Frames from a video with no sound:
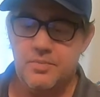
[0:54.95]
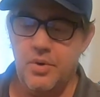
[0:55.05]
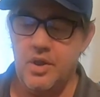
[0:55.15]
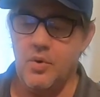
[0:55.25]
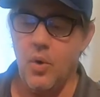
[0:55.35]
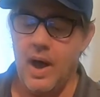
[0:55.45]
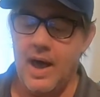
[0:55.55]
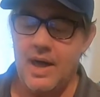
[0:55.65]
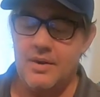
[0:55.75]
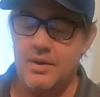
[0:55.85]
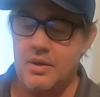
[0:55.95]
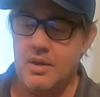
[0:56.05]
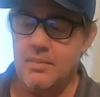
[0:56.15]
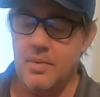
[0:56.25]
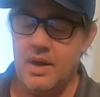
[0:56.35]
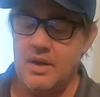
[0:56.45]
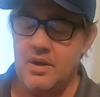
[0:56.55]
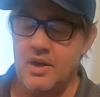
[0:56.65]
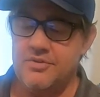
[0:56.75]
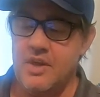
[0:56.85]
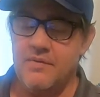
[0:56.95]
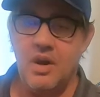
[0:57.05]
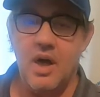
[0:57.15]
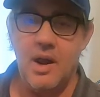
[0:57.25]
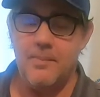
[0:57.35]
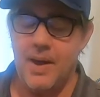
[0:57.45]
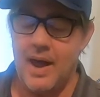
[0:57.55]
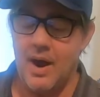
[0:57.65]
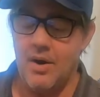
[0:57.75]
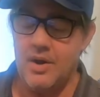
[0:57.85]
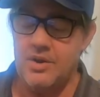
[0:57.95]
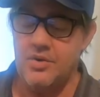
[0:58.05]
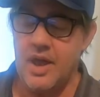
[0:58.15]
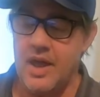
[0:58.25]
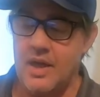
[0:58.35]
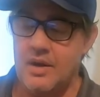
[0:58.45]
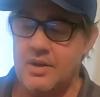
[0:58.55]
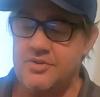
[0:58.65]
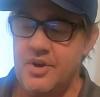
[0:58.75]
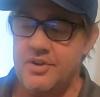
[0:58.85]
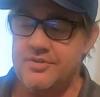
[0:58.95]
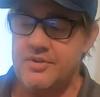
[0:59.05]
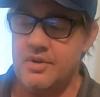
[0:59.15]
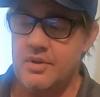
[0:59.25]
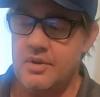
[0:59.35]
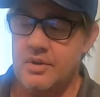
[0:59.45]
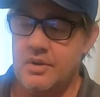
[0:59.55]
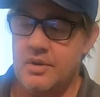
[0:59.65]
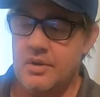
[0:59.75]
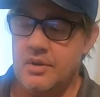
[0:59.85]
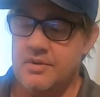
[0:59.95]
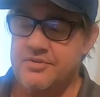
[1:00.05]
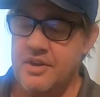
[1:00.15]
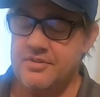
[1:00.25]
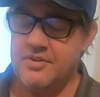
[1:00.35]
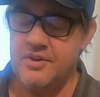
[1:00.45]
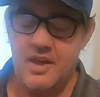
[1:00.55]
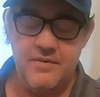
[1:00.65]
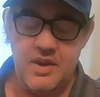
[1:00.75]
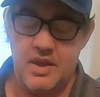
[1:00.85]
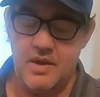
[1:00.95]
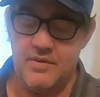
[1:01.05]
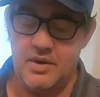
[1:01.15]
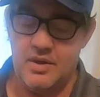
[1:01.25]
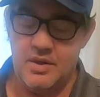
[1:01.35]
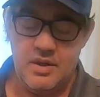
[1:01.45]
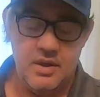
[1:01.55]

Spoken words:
Pretty quiet, but it does give a lot of power and you can adjust the sensitivity of it.